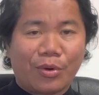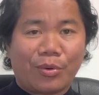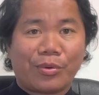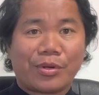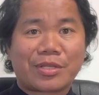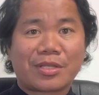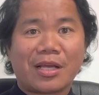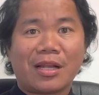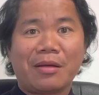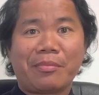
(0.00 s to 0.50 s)
we
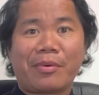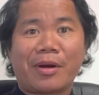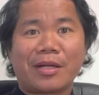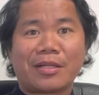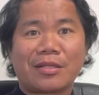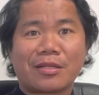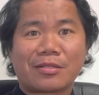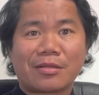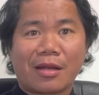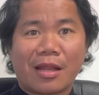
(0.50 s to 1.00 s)
celebrate
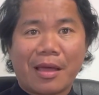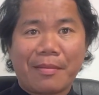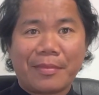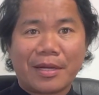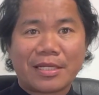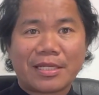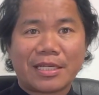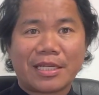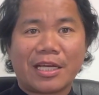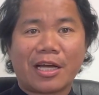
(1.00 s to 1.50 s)
the
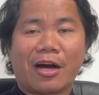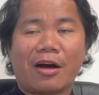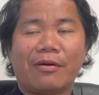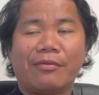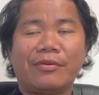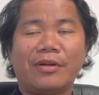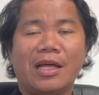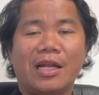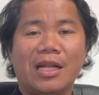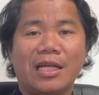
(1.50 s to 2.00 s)
solemnity
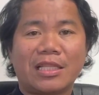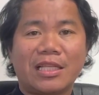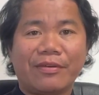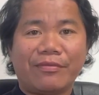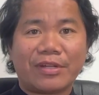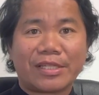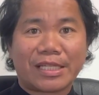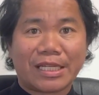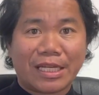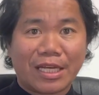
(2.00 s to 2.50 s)
of the
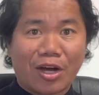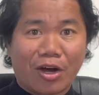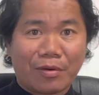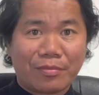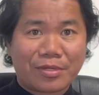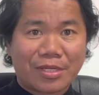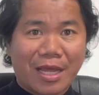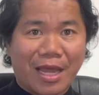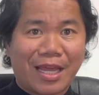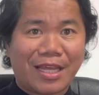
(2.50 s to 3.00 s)
Nativity of
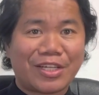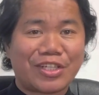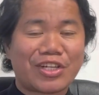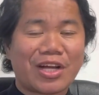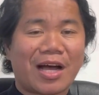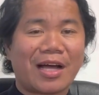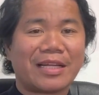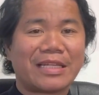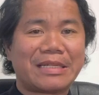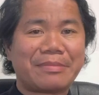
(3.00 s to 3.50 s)
Saint
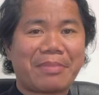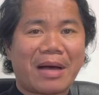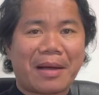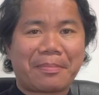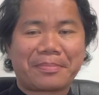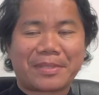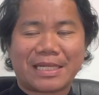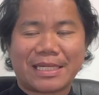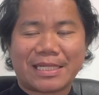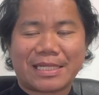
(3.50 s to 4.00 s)
John the
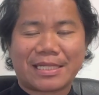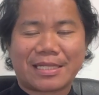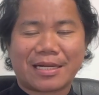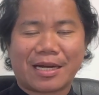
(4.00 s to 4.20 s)
Baptist.